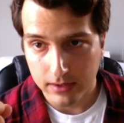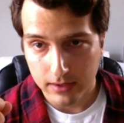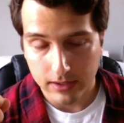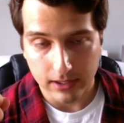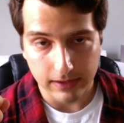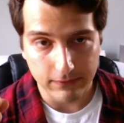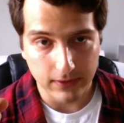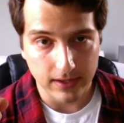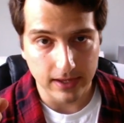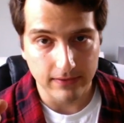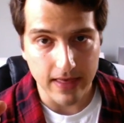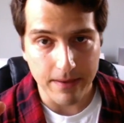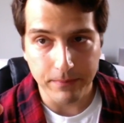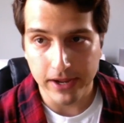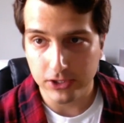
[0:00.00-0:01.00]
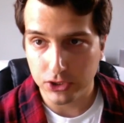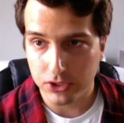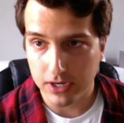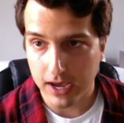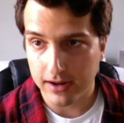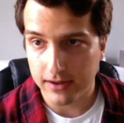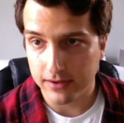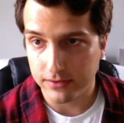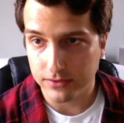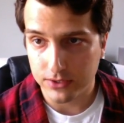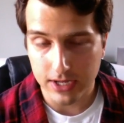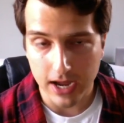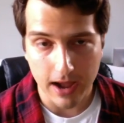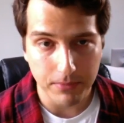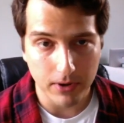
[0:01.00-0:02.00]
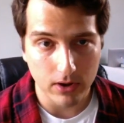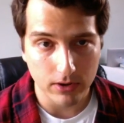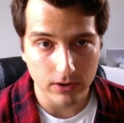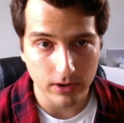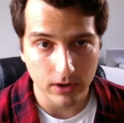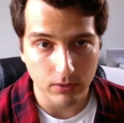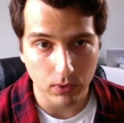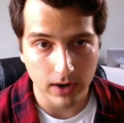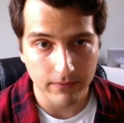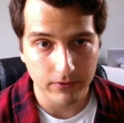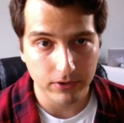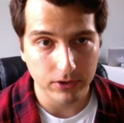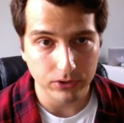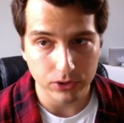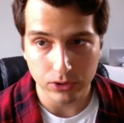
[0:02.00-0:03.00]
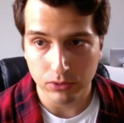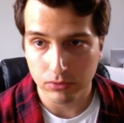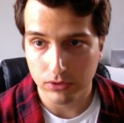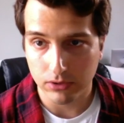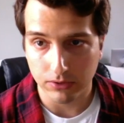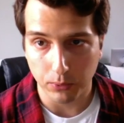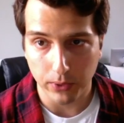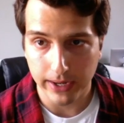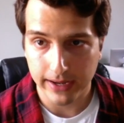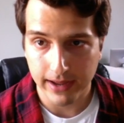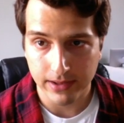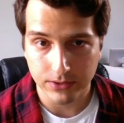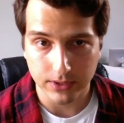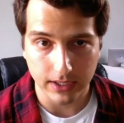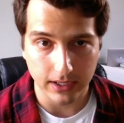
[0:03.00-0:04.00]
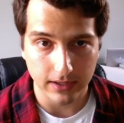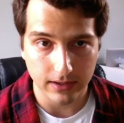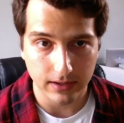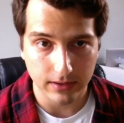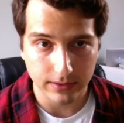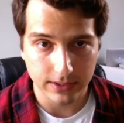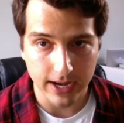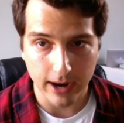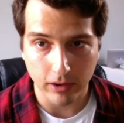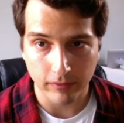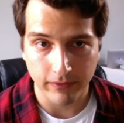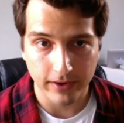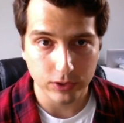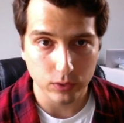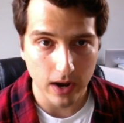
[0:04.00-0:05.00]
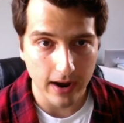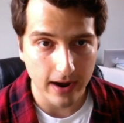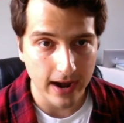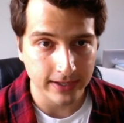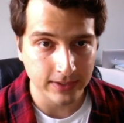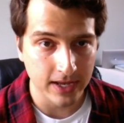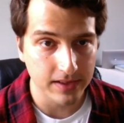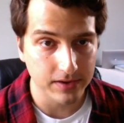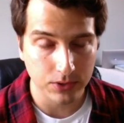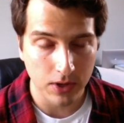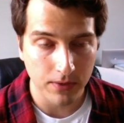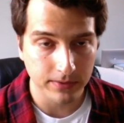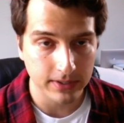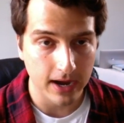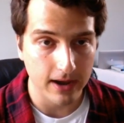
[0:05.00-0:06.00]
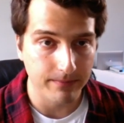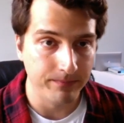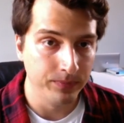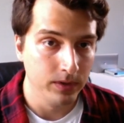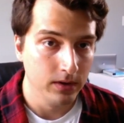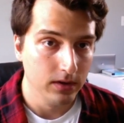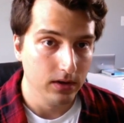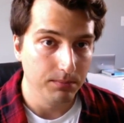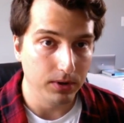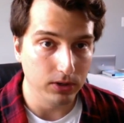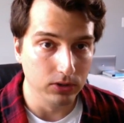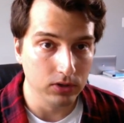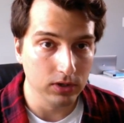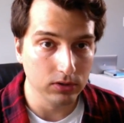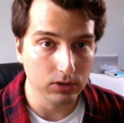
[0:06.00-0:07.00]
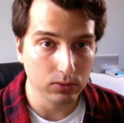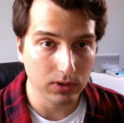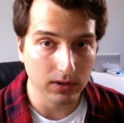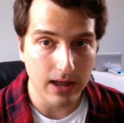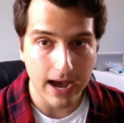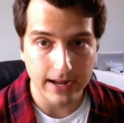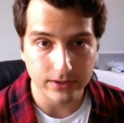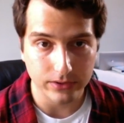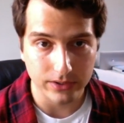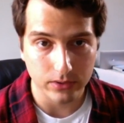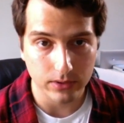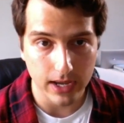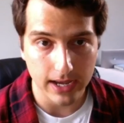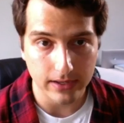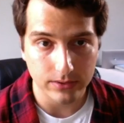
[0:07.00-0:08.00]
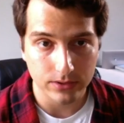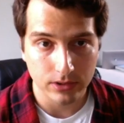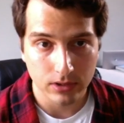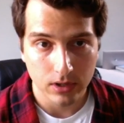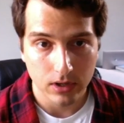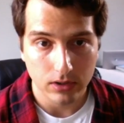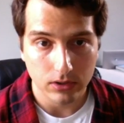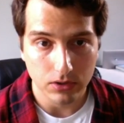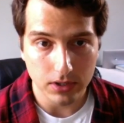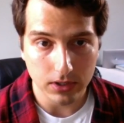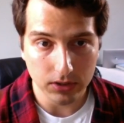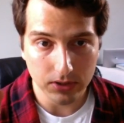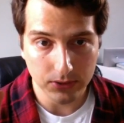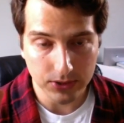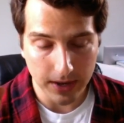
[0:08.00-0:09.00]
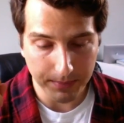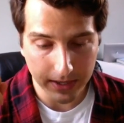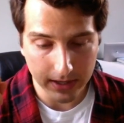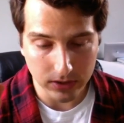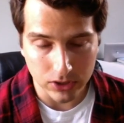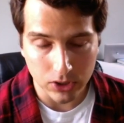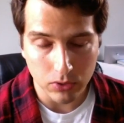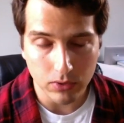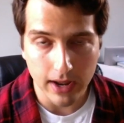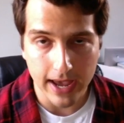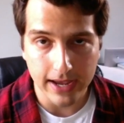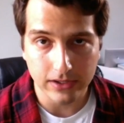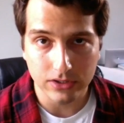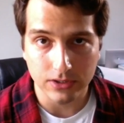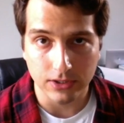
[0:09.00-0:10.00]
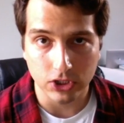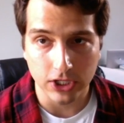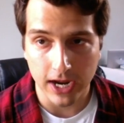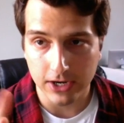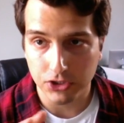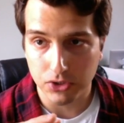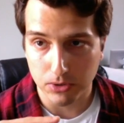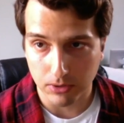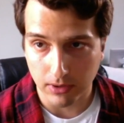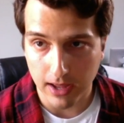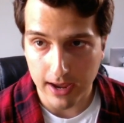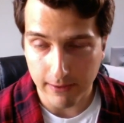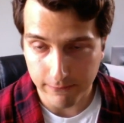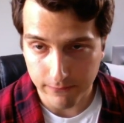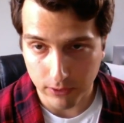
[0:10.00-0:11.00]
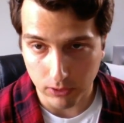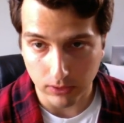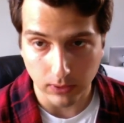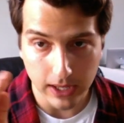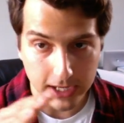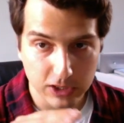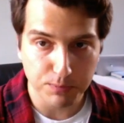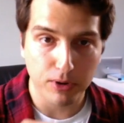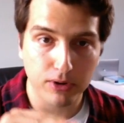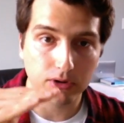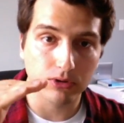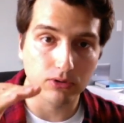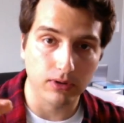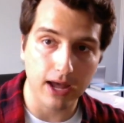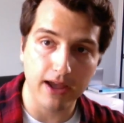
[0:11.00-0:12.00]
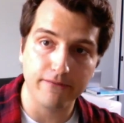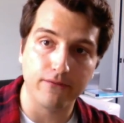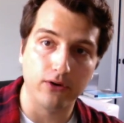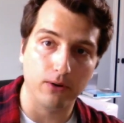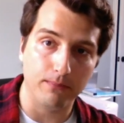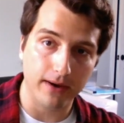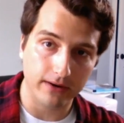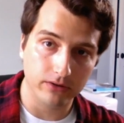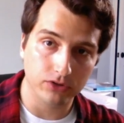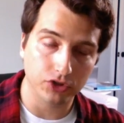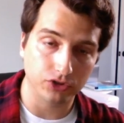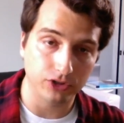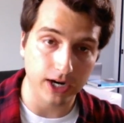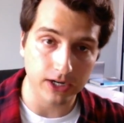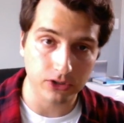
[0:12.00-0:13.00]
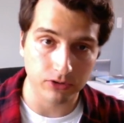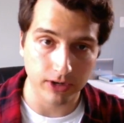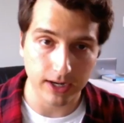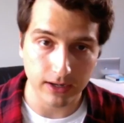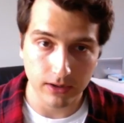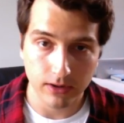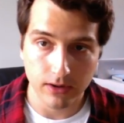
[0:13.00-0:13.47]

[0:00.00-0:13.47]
if, it, if that means you gotta stop going, you know, whatever you do during the weekends, like sacrifice. I, I say this all the time, but you can do a lot in two days. You can do something in two days to change your life, or at least put your life on a better trajectory